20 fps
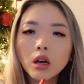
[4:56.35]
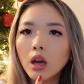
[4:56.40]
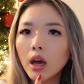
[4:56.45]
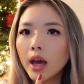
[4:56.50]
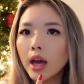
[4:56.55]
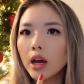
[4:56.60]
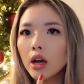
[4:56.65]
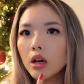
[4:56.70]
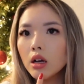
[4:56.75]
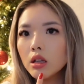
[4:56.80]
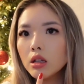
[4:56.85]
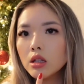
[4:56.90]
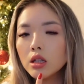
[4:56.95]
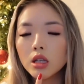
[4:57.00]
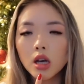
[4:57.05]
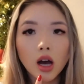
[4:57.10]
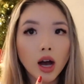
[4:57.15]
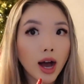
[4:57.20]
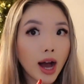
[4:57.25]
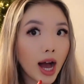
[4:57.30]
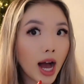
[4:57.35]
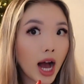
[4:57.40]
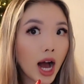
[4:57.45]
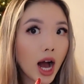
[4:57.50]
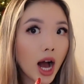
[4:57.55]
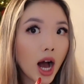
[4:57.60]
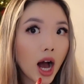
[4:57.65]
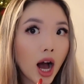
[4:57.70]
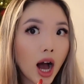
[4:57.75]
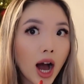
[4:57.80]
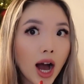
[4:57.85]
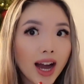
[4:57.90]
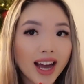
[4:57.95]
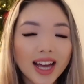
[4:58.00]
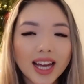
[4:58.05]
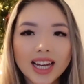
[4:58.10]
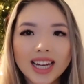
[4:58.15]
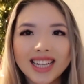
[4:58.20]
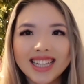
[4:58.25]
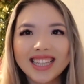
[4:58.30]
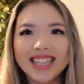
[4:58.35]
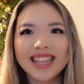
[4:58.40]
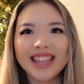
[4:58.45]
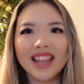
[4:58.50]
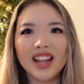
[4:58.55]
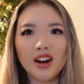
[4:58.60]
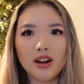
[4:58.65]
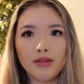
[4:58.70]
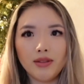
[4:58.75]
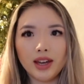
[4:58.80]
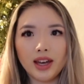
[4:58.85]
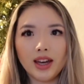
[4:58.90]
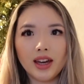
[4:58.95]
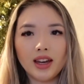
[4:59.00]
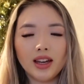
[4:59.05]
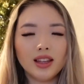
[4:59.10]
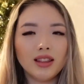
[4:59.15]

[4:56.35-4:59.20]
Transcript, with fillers: And I love it.